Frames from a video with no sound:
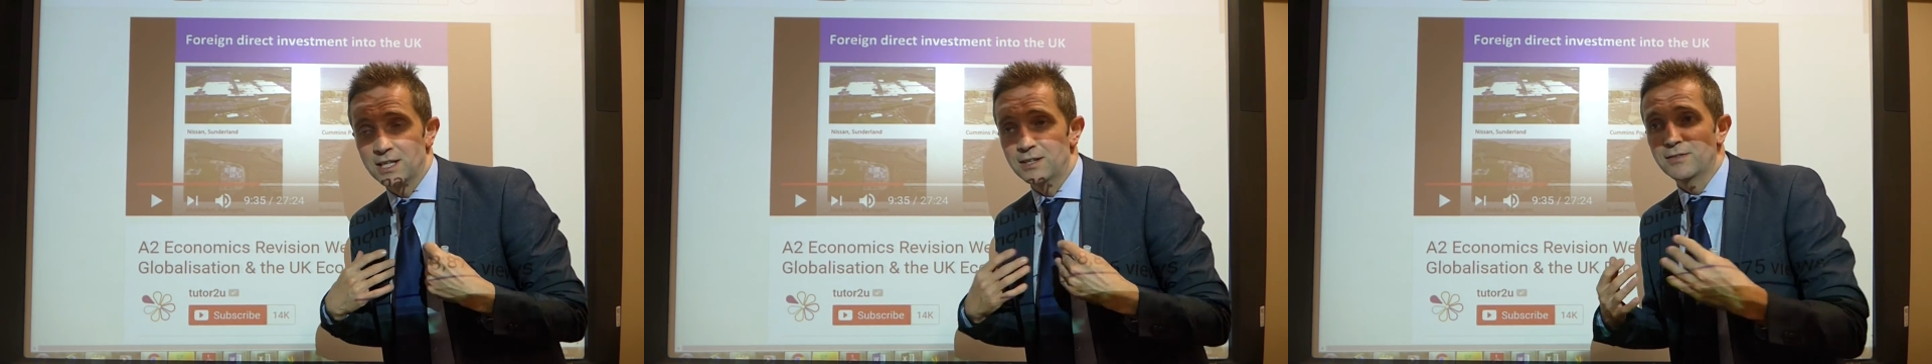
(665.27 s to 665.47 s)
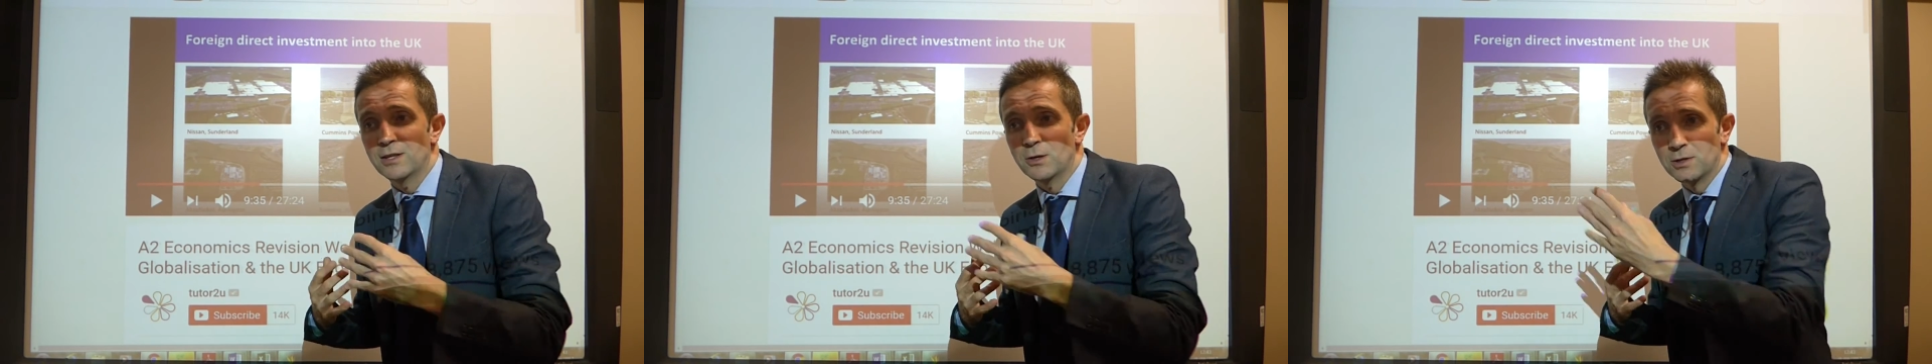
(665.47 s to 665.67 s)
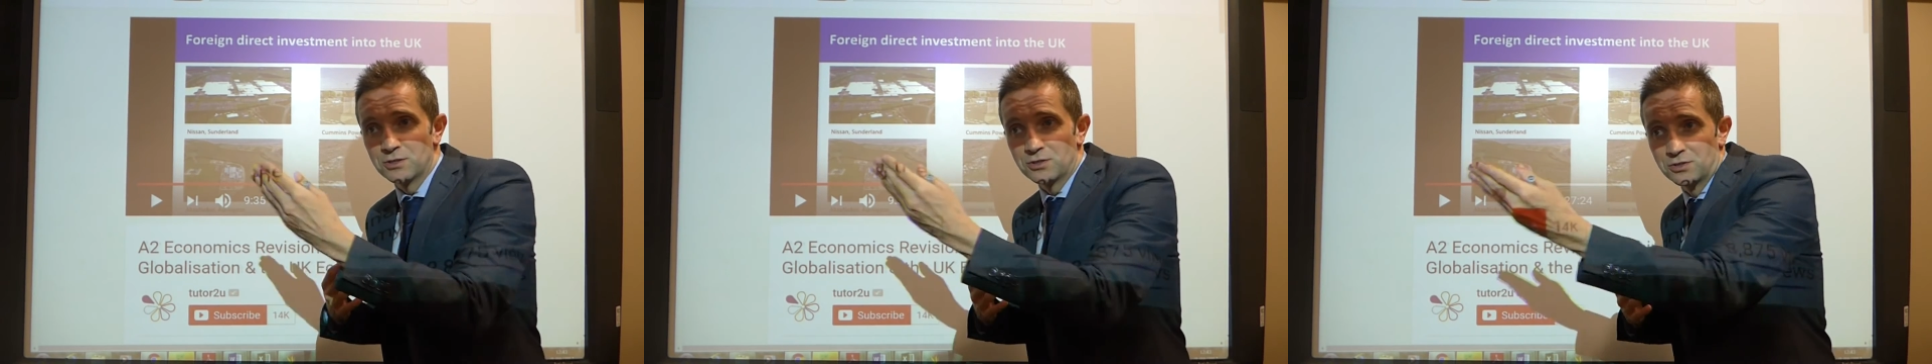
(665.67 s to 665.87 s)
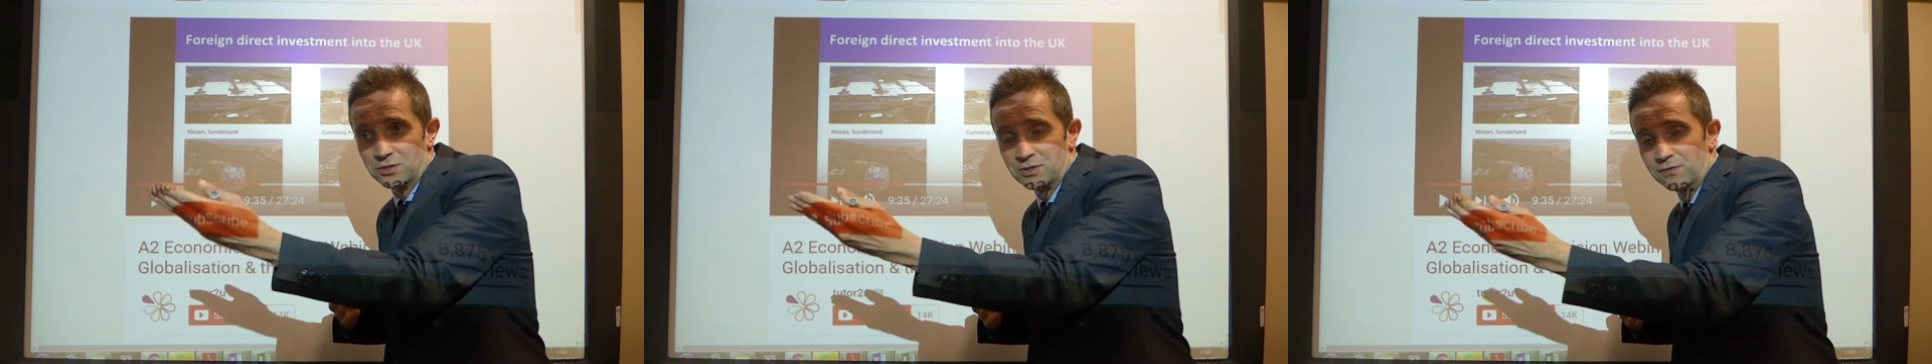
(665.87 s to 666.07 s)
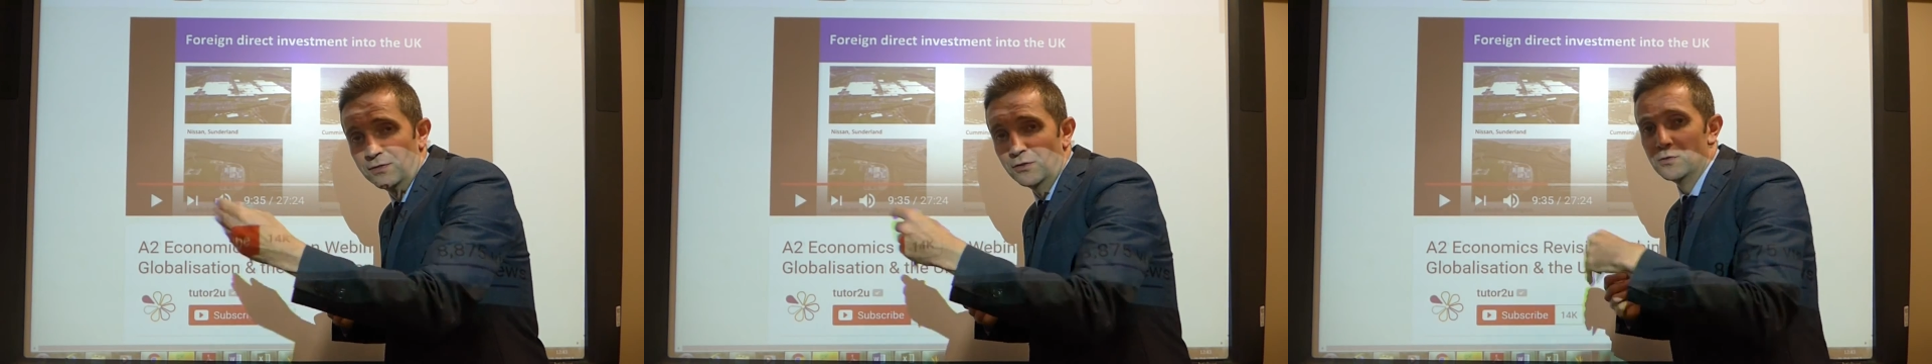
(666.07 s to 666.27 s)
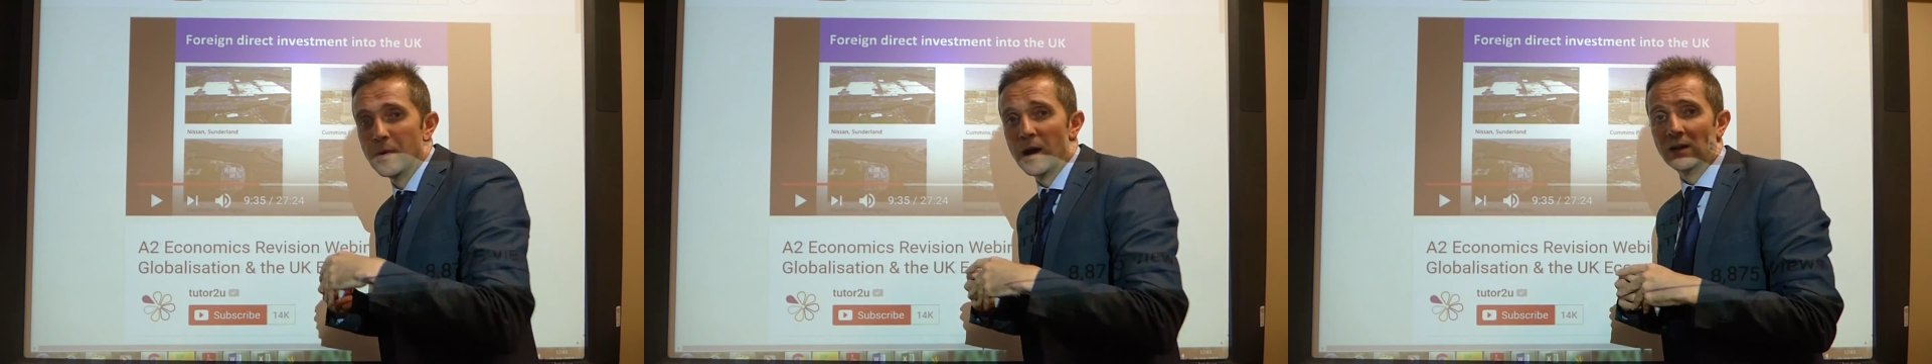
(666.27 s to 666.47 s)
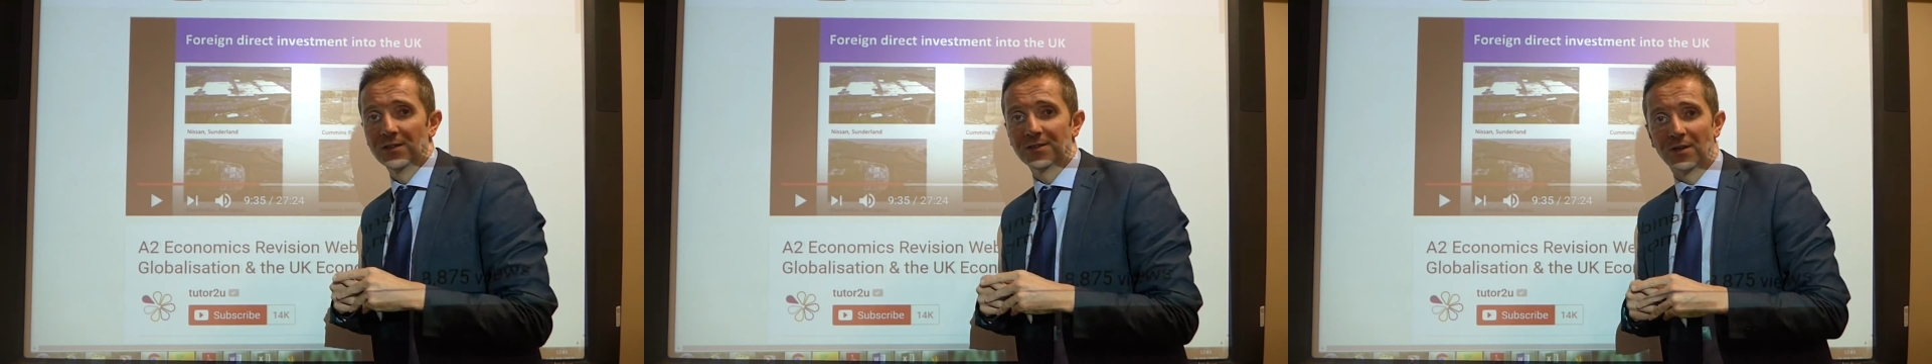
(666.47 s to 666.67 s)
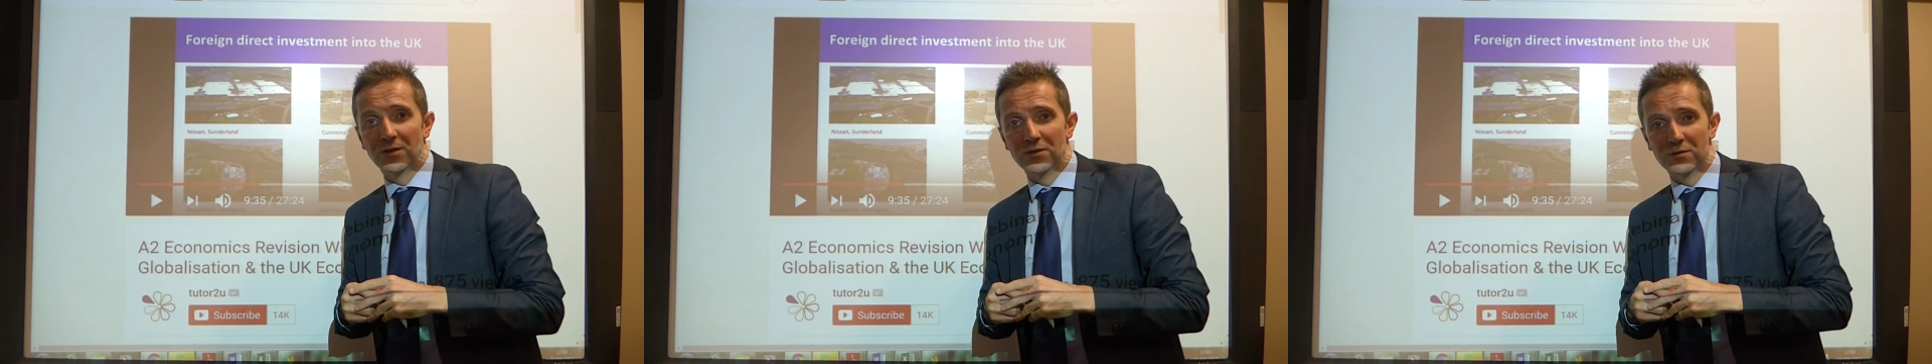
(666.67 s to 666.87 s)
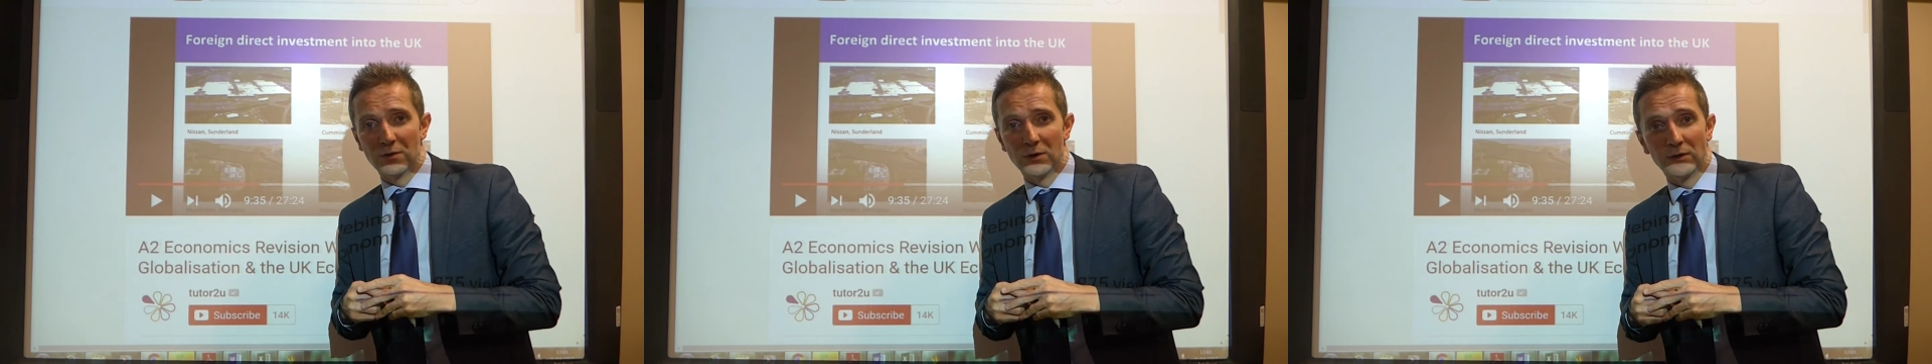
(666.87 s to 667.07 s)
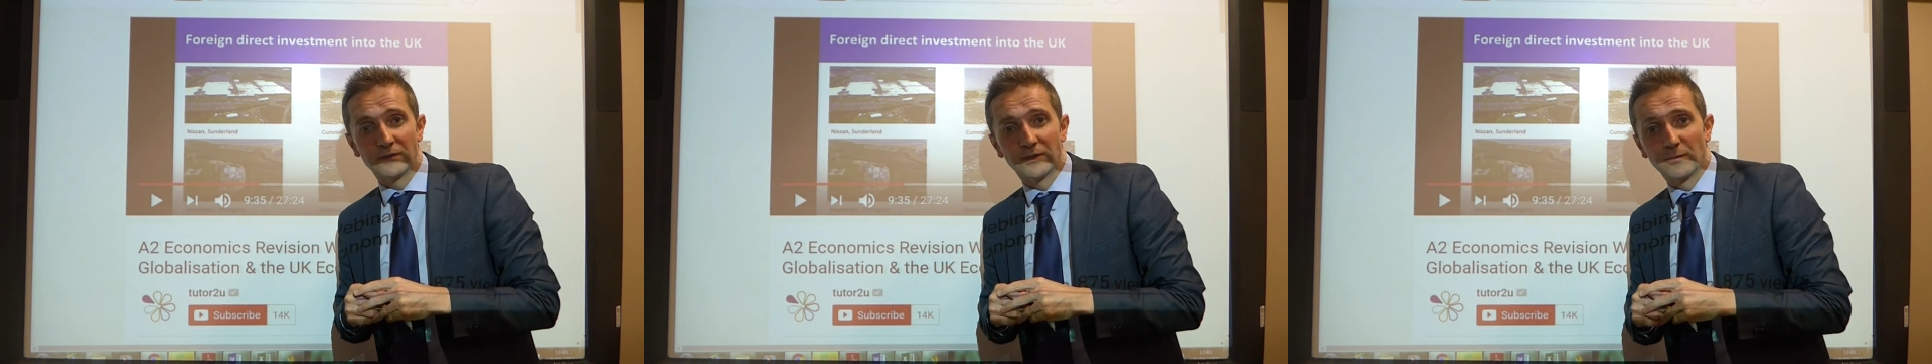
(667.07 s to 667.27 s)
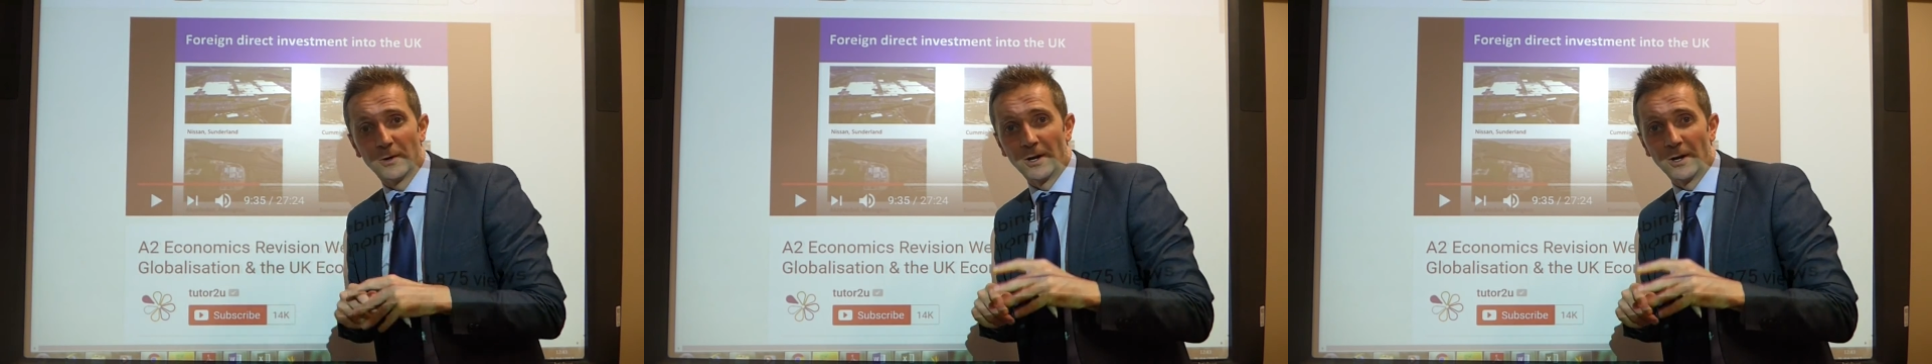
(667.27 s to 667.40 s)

even though it's just a few miles down the road from